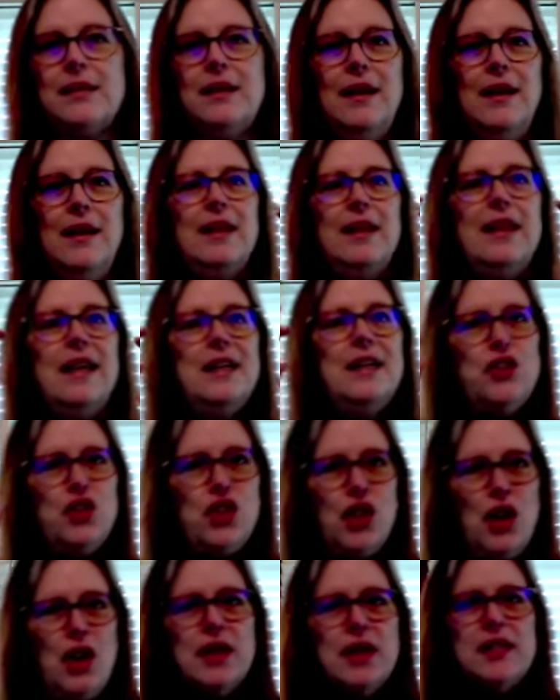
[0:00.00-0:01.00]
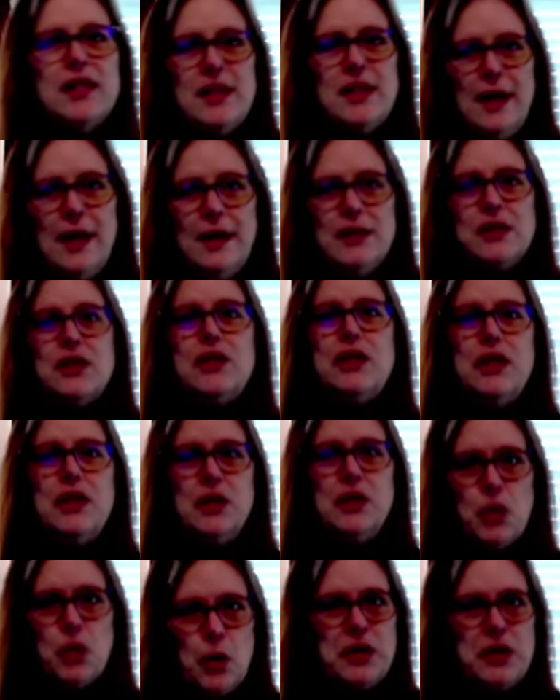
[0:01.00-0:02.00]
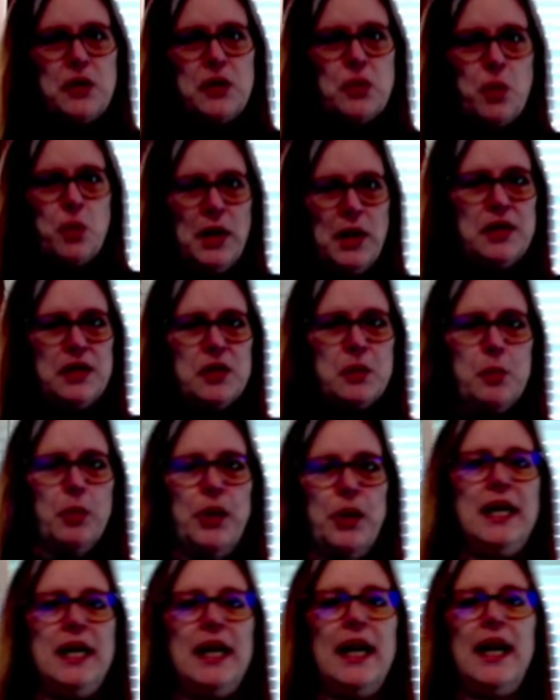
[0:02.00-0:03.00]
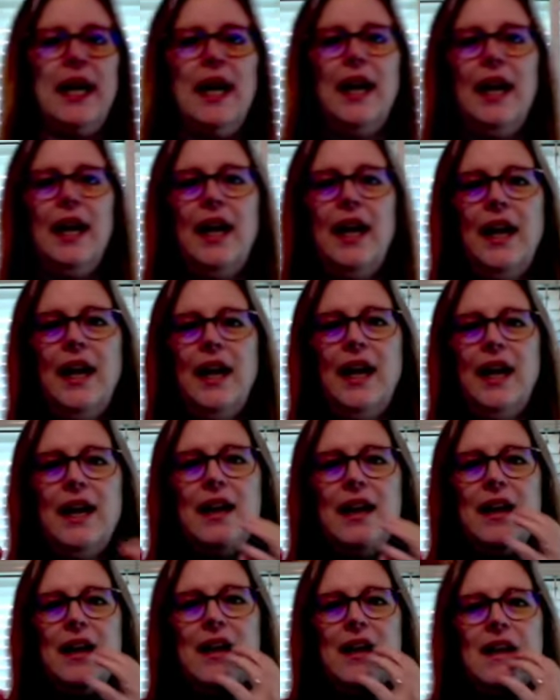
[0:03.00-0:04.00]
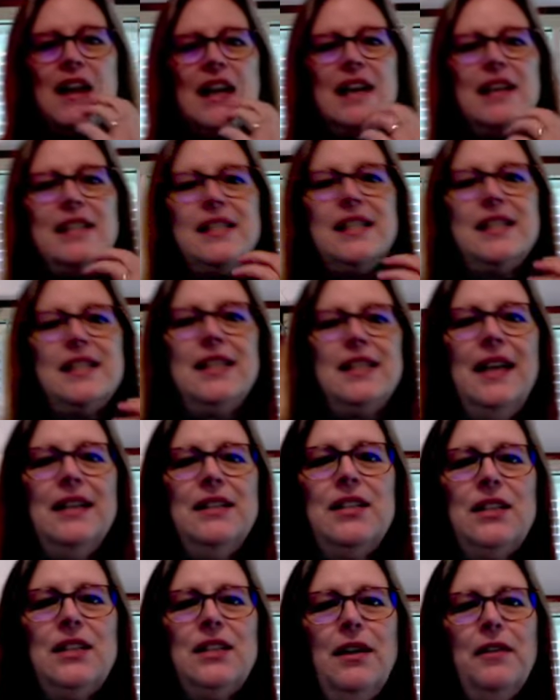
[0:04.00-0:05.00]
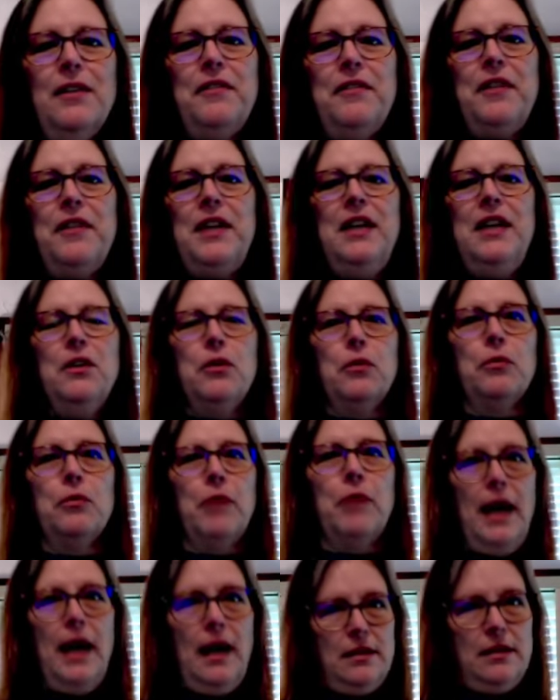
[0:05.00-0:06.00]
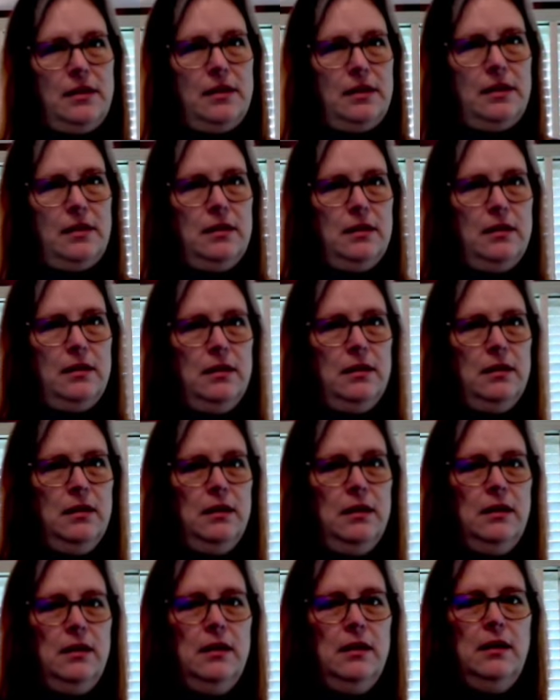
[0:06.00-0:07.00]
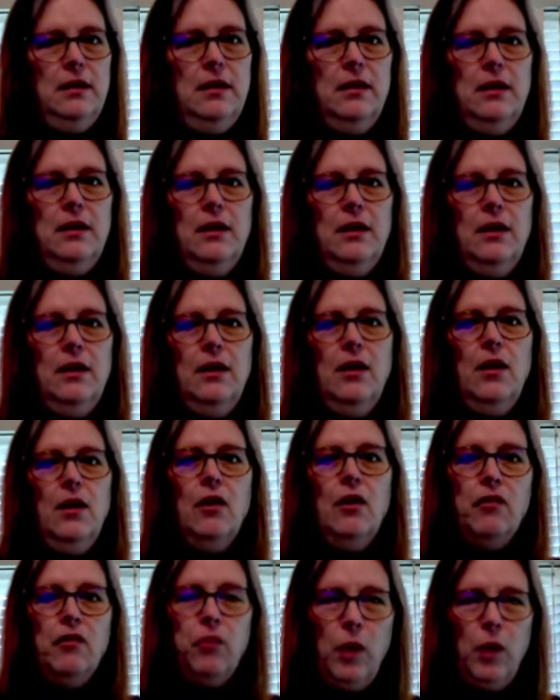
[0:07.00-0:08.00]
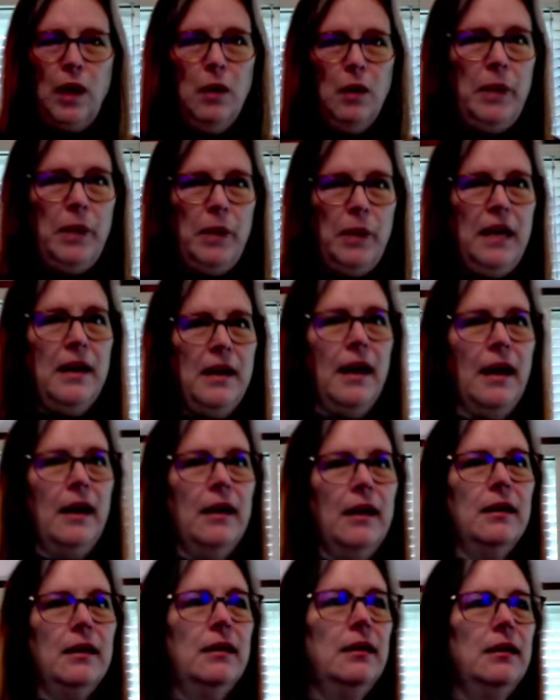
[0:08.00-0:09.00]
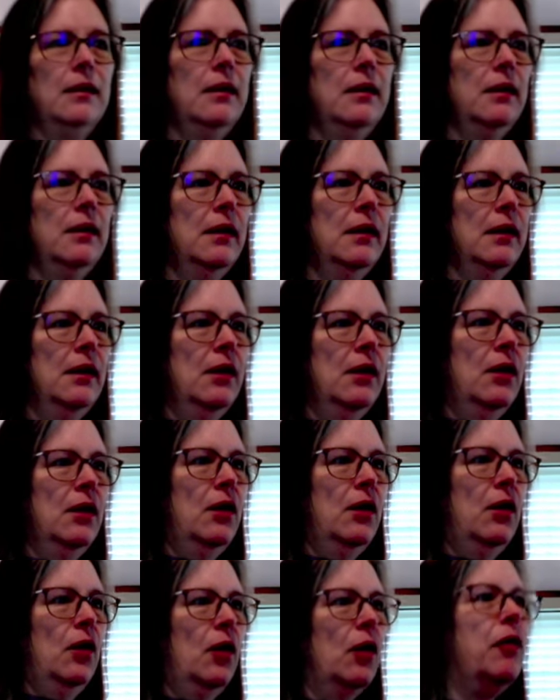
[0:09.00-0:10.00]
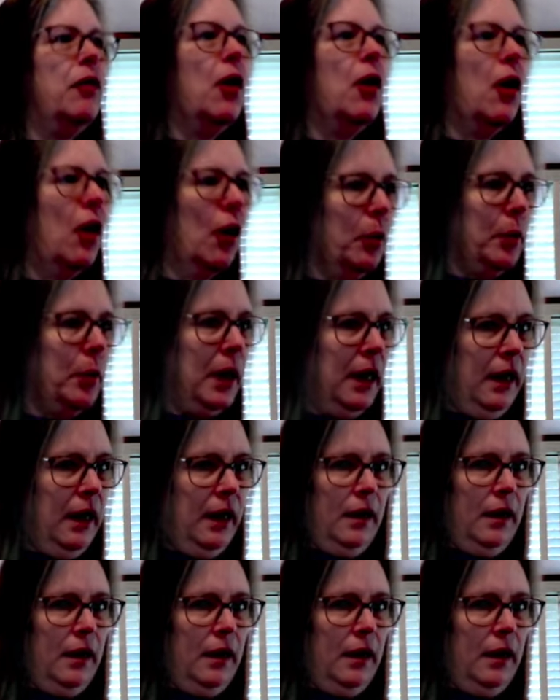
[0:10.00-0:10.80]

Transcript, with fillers: that John says the anointed one is bringing is a sense of inner rest of well being, of harmony